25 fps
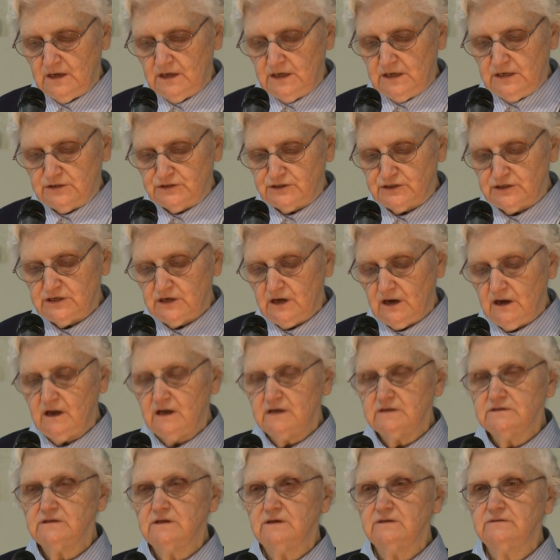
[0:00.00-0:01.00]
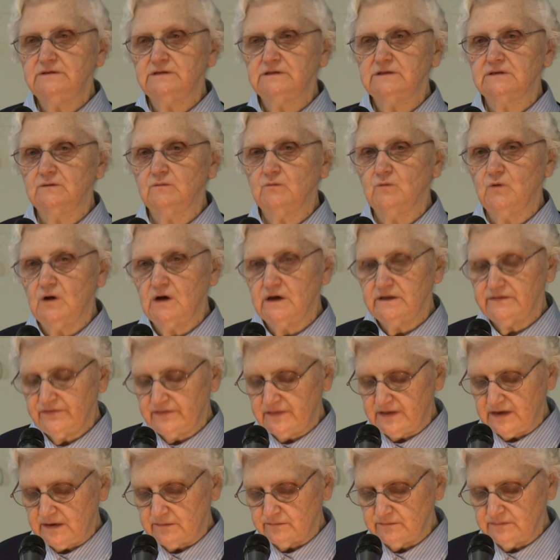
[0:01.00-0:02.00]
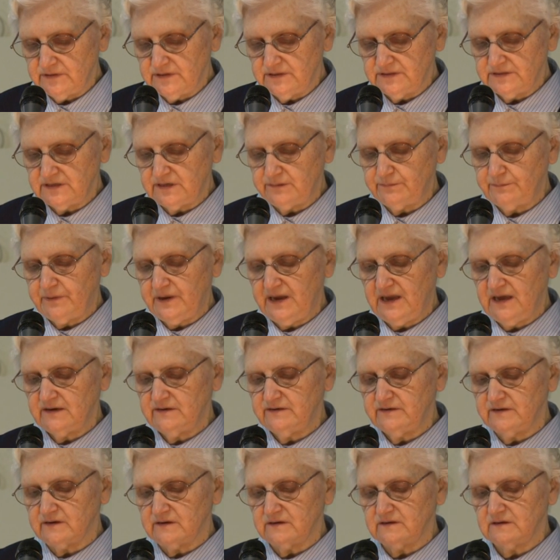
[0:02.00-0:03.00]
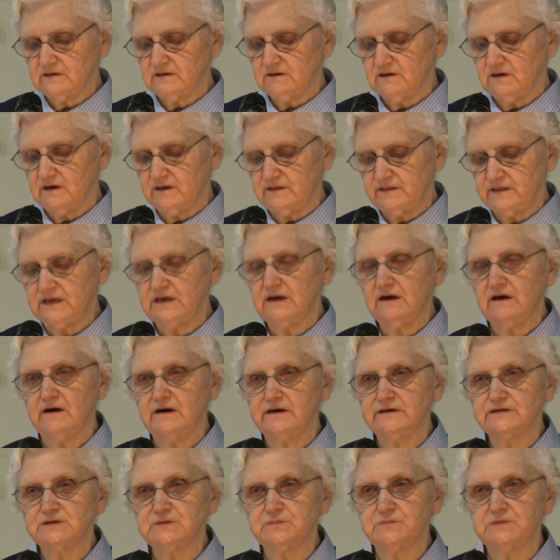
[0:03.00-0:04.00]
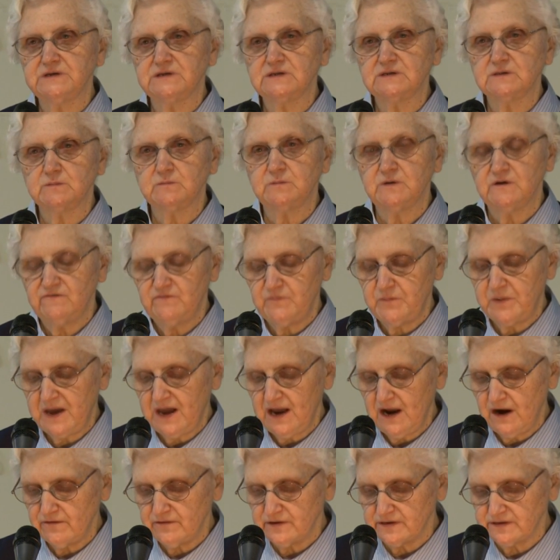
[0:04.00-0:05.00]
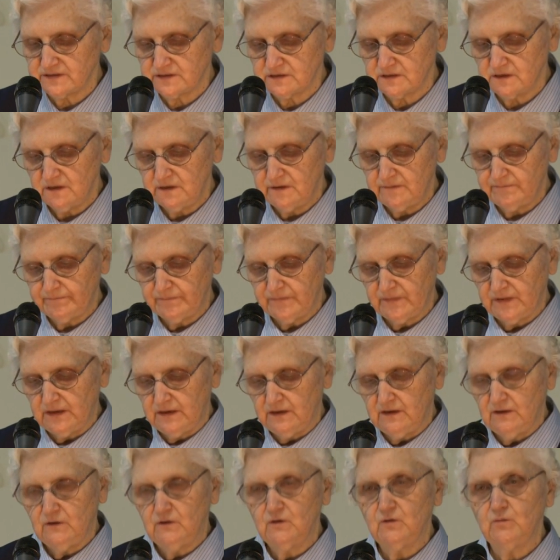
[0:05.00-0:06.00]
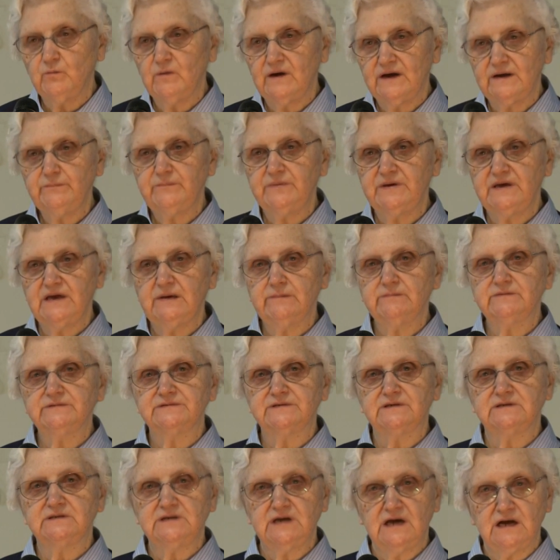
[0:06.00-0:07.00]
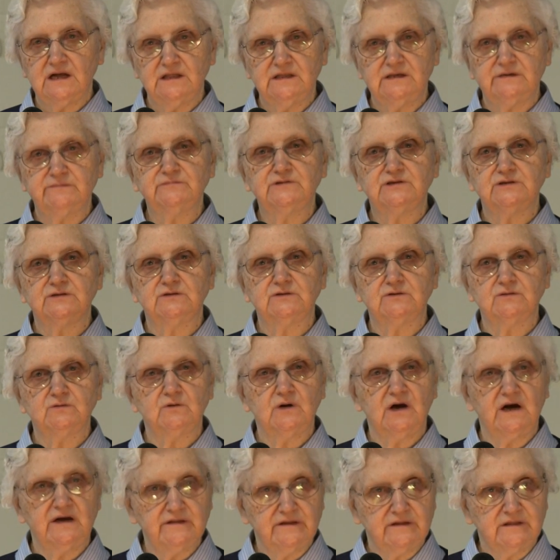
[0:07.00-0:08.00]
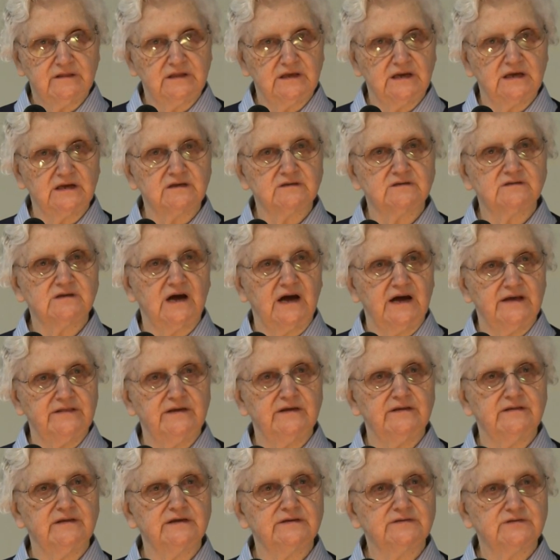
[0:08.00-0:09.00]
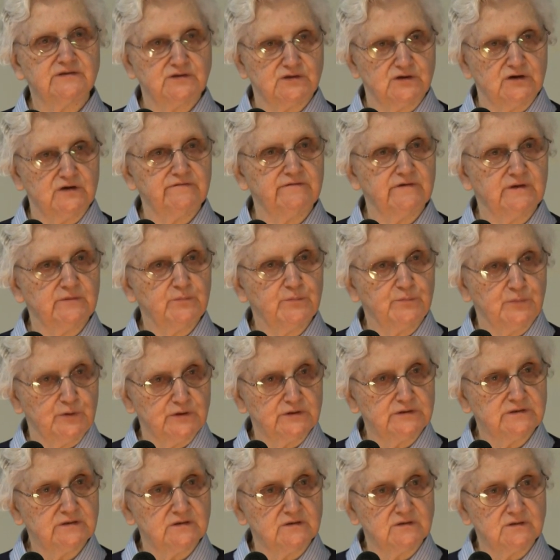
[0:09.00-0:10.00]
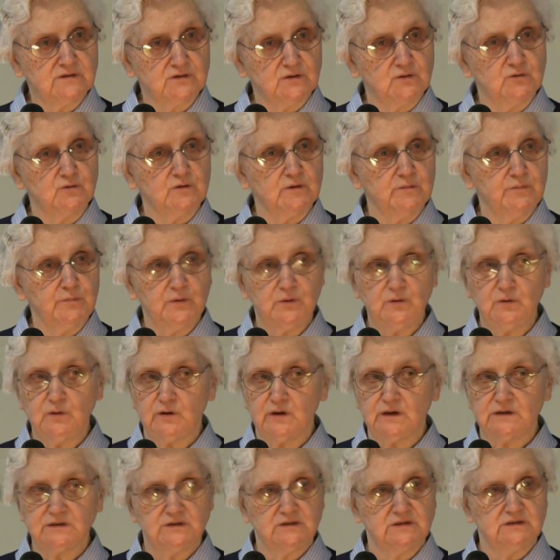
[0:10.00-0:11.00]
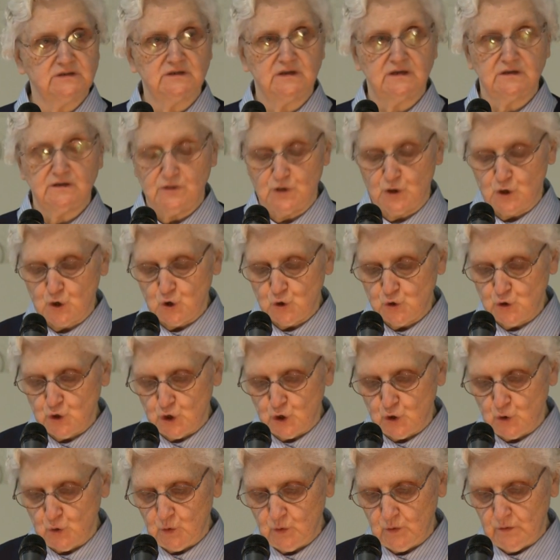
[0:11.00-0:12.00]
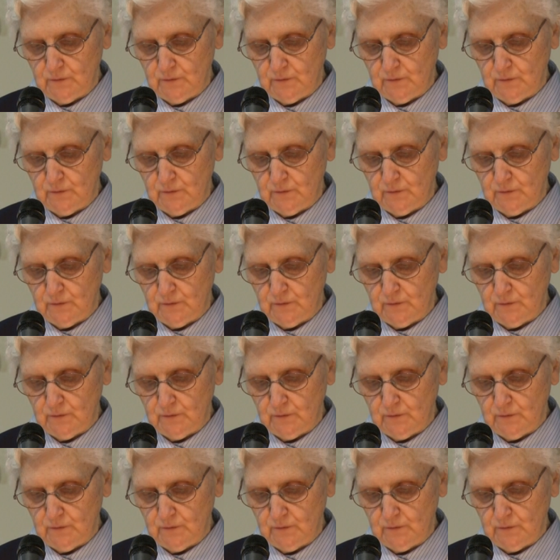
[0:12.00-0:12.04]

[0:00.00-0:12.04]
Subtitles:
She also didn't want them dependent on the Archbishop of Paris, who might be able to tell them to do other things other than serving persons who were poor. She said, no, no.